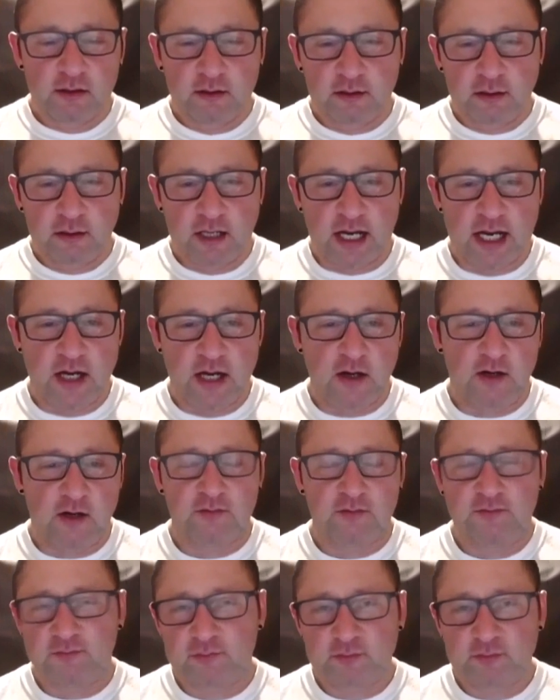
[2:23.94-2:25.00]
hire
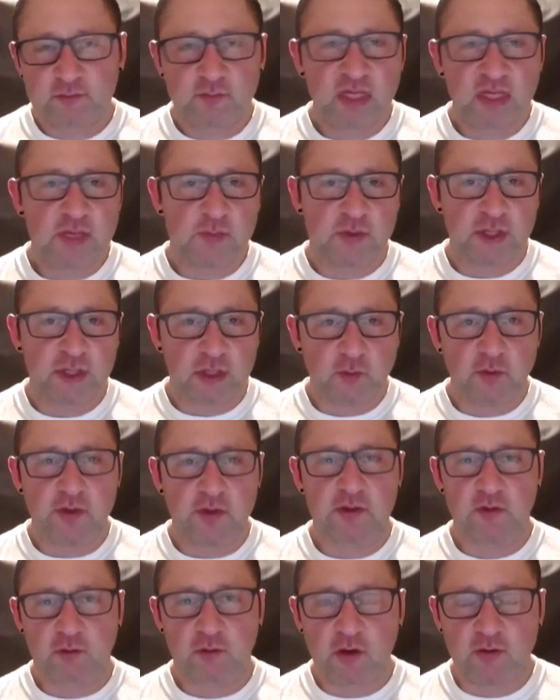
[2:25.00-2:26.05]
people that
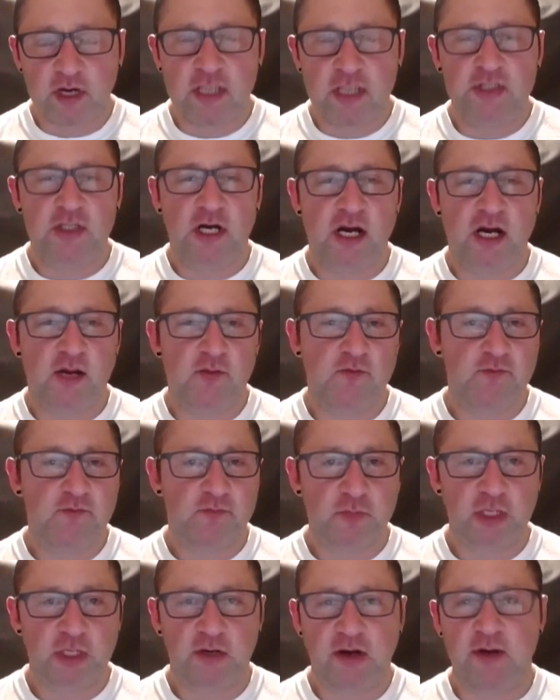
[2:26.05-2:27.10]
would do a great job.
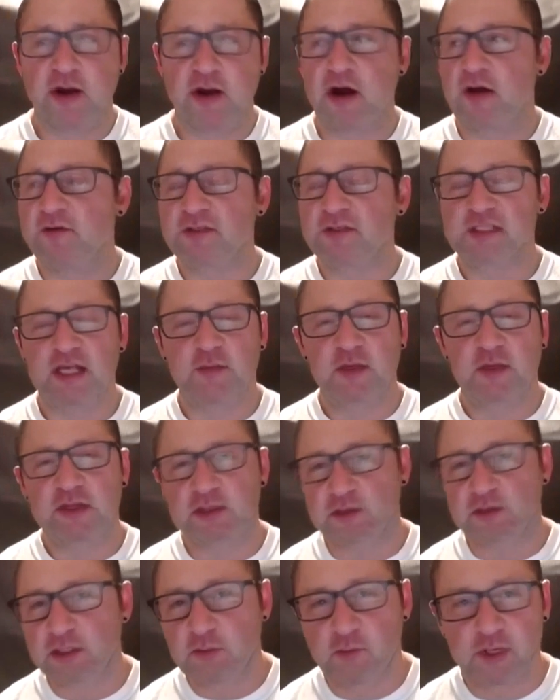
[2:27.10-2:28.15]
You know, obviously, I'm not
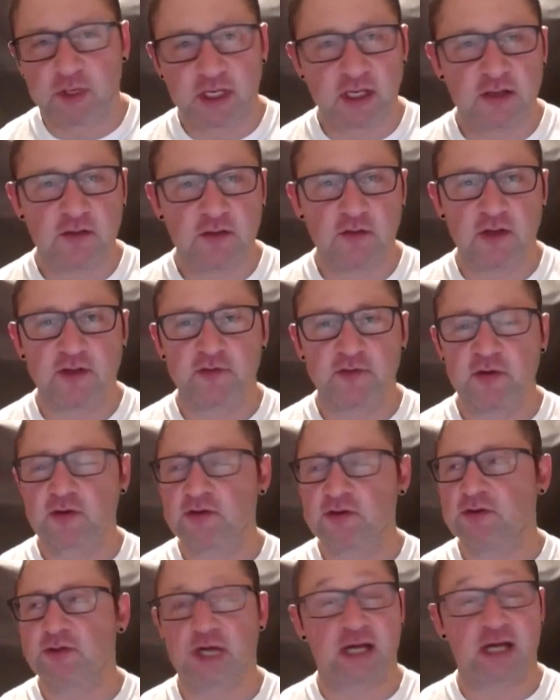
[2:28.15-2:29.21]
the only one that can do
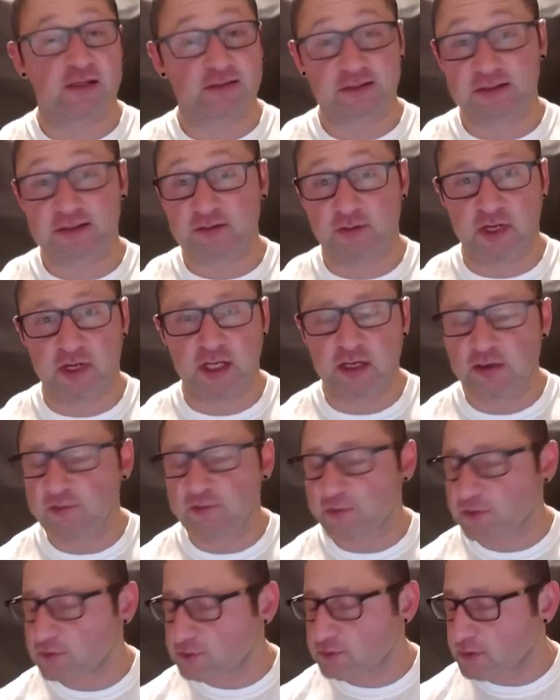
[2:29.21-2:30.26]
interviews. Giles does great
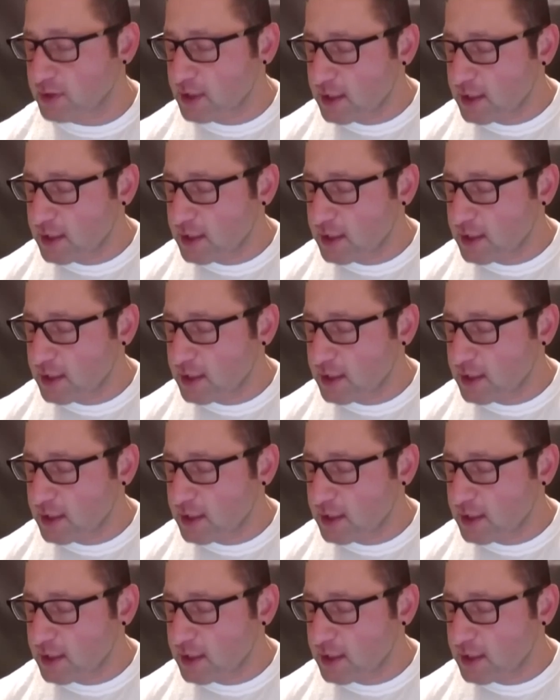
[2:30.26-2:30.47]
interviews.